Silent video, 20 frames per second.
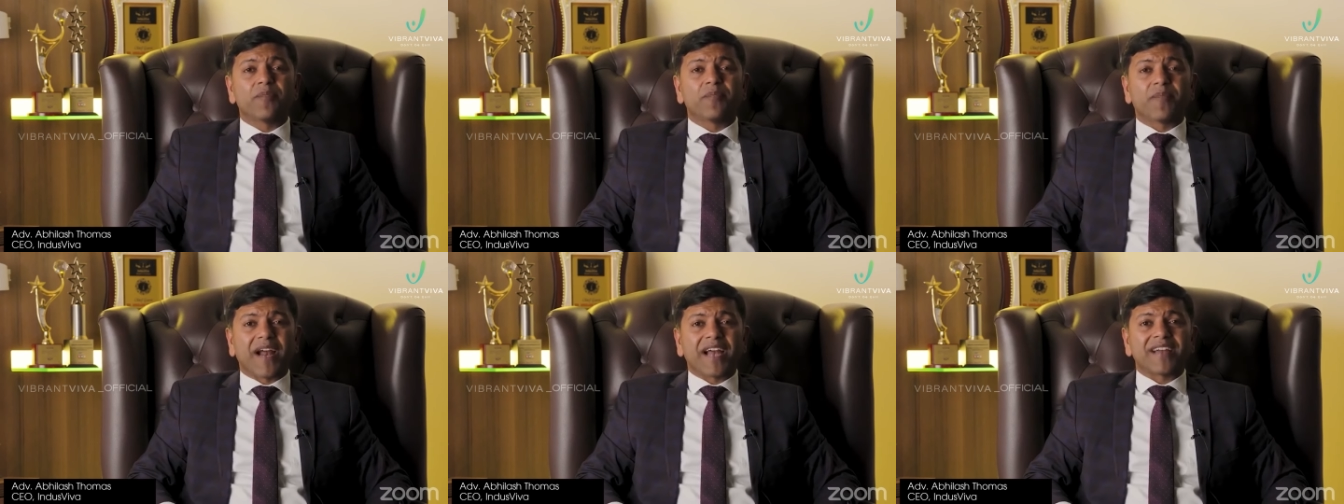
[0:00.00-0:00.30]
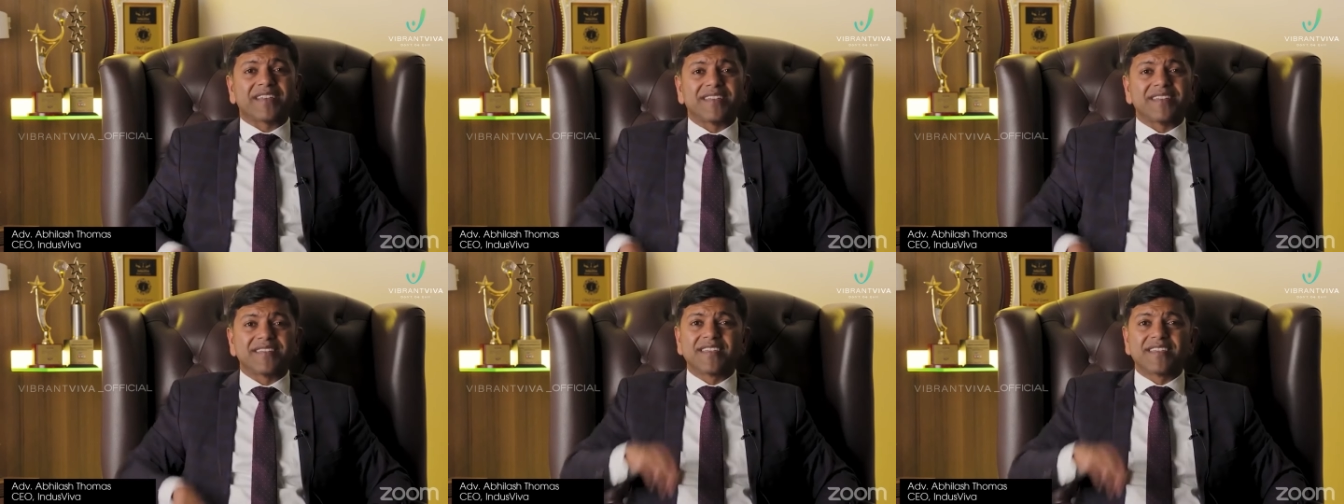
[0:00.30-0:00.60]

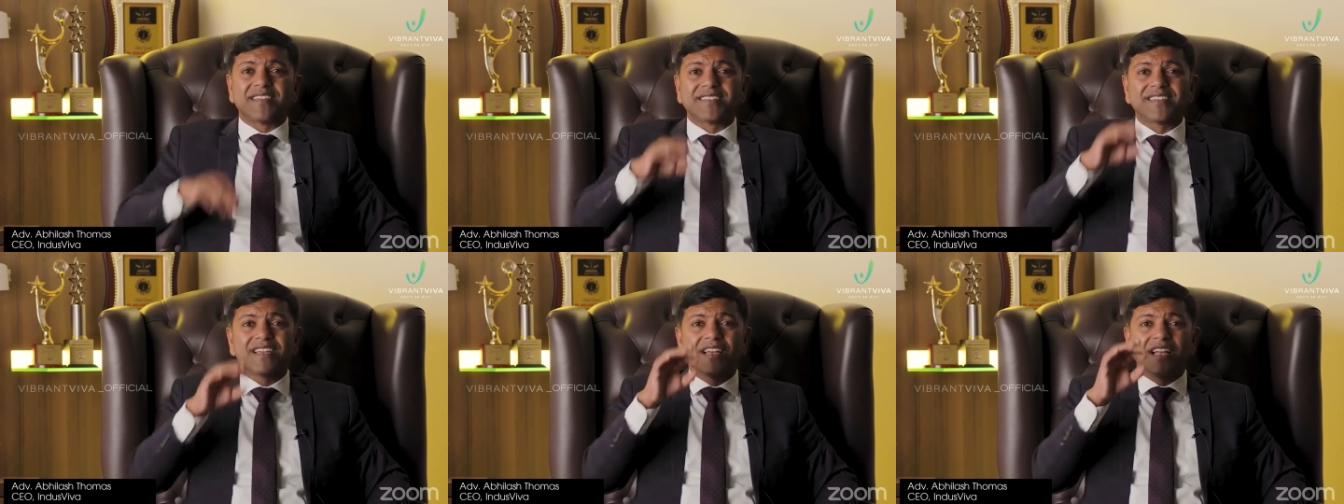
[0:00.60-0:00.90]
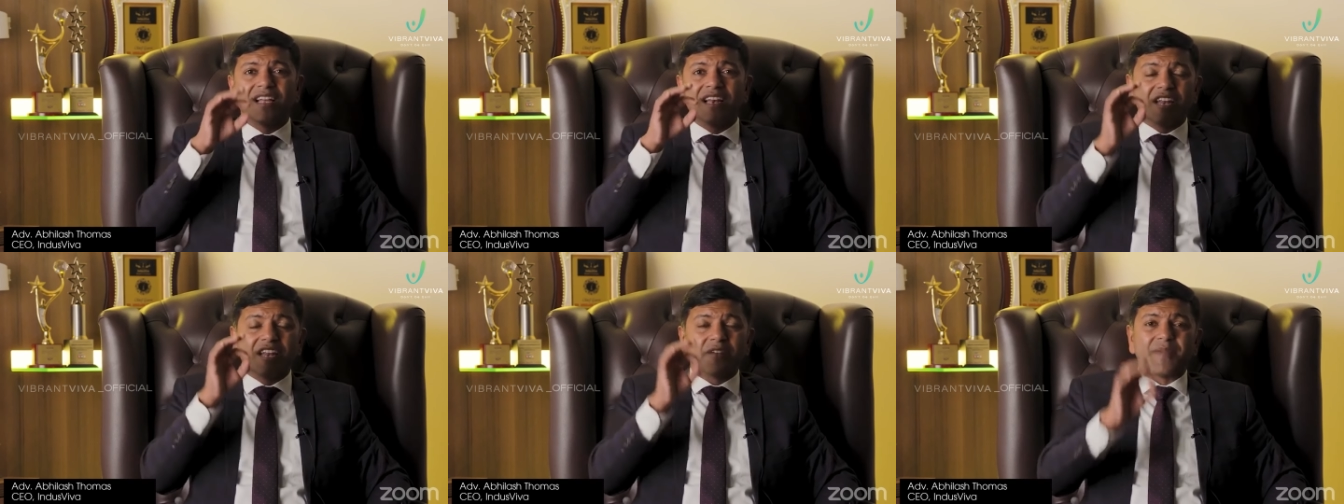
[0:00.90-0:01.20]
practices,
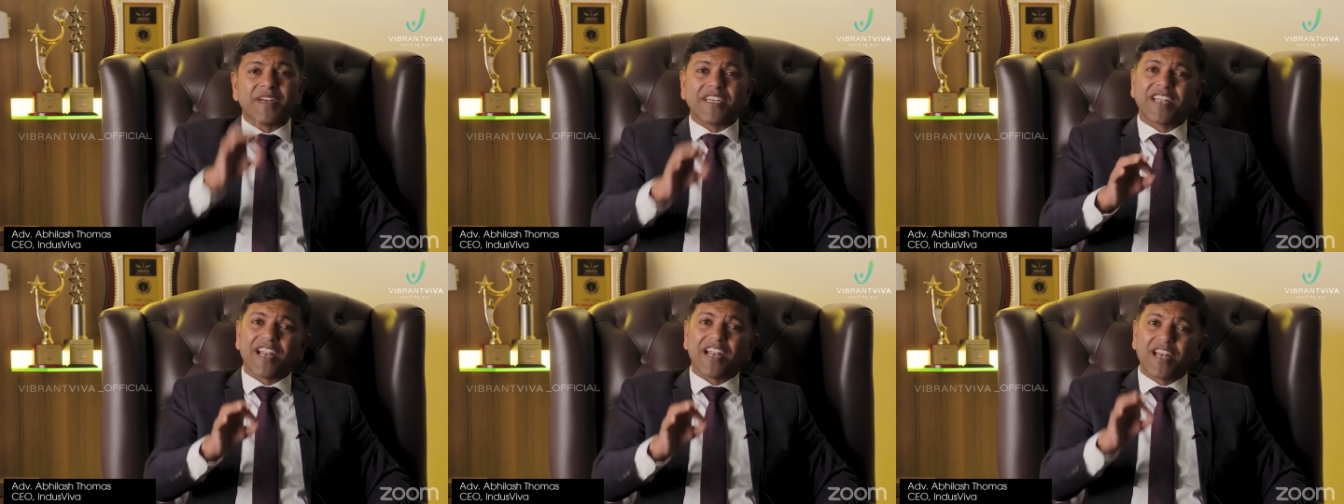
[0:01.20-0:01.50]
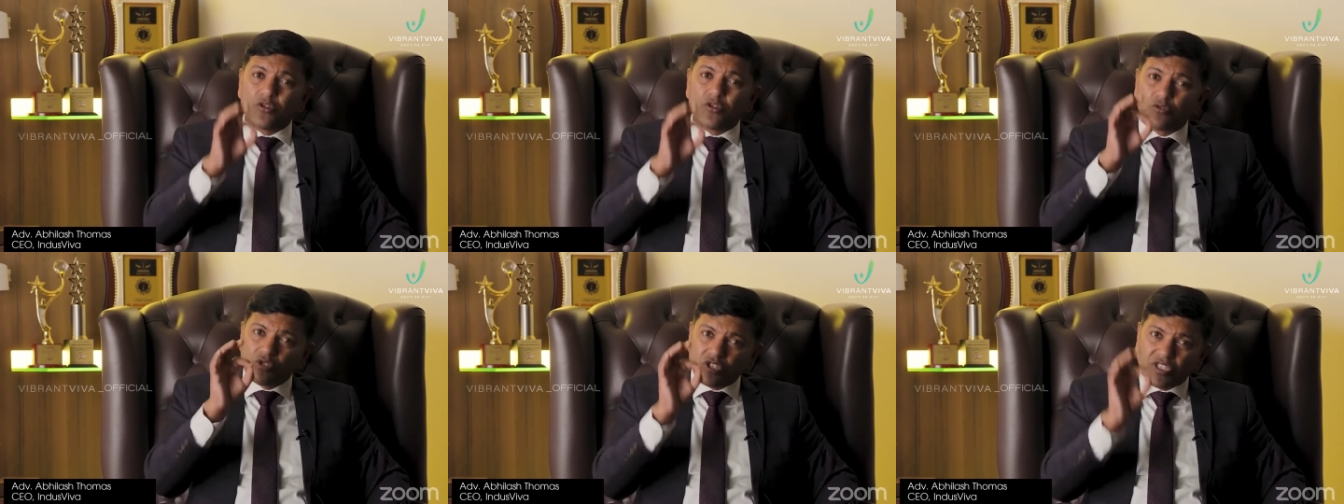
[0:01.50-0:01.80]
let me tell
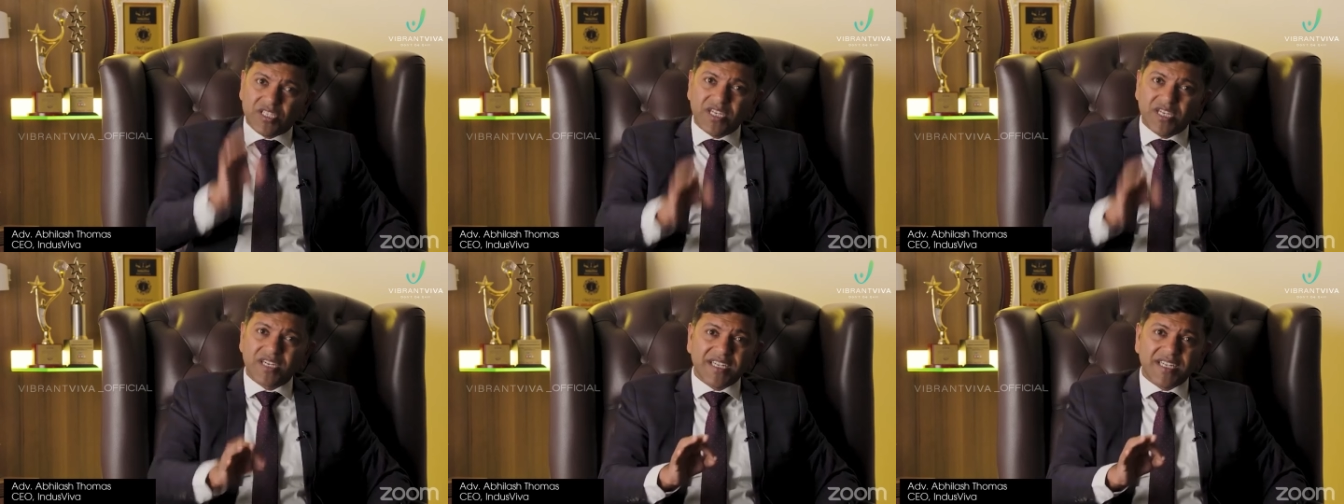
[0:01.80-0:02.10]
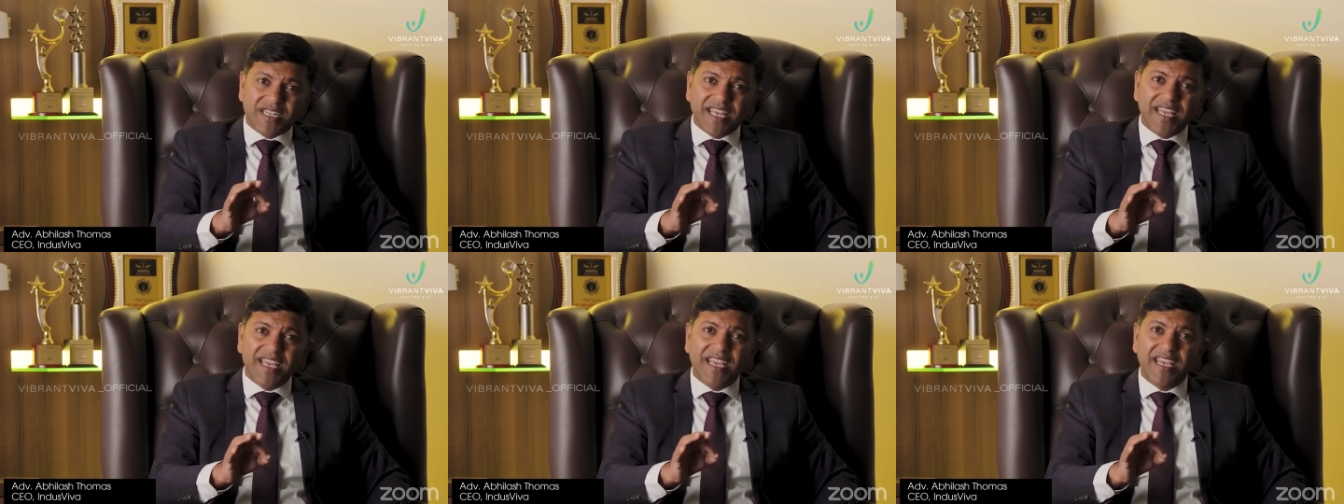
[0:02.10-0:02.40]
you,
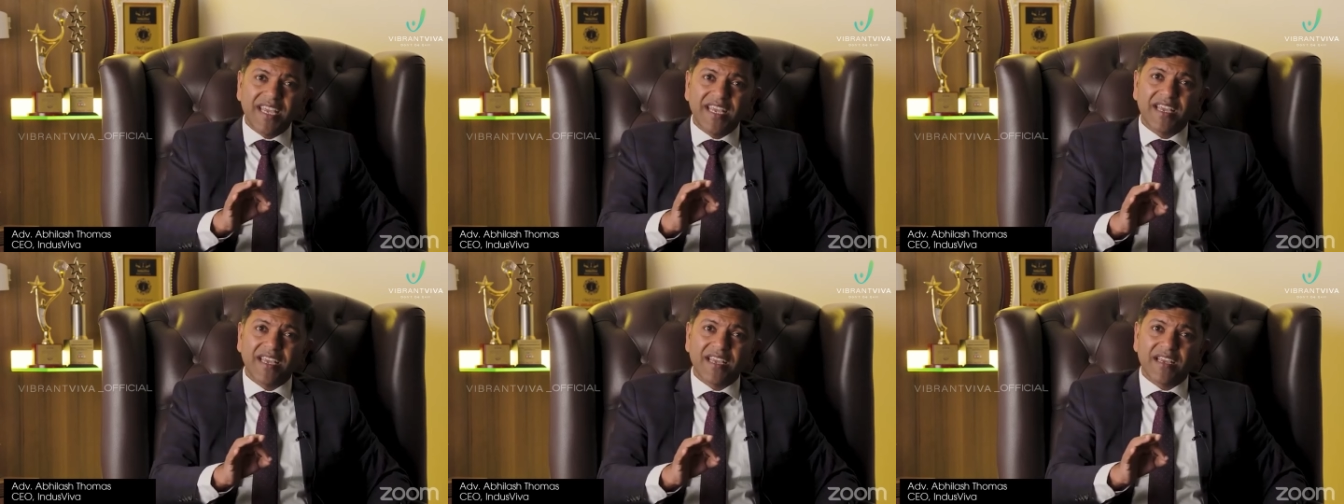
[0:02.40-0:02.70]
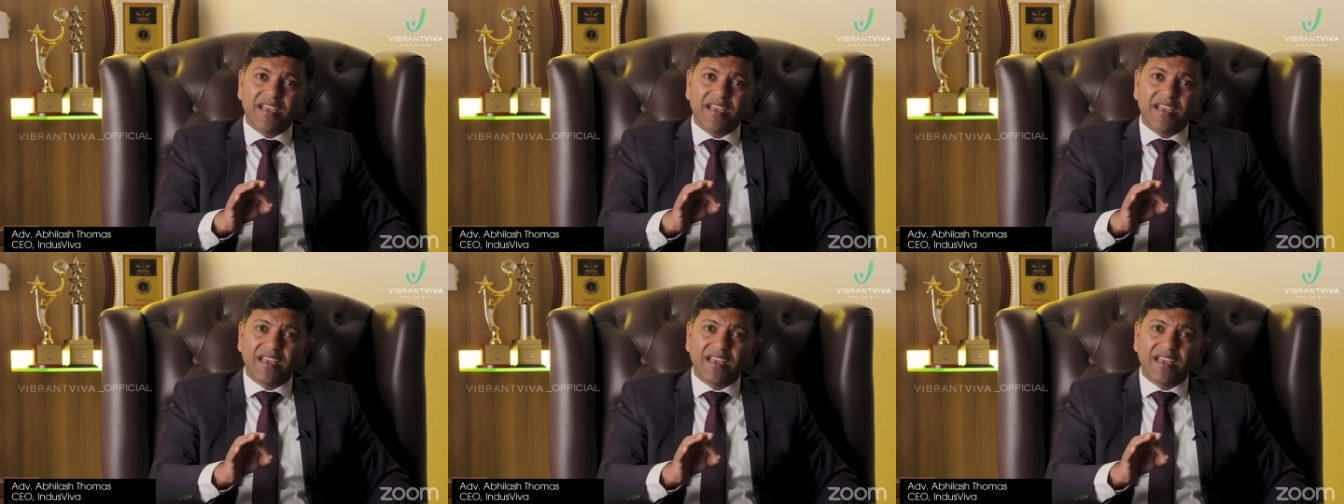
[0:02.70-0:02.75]
30,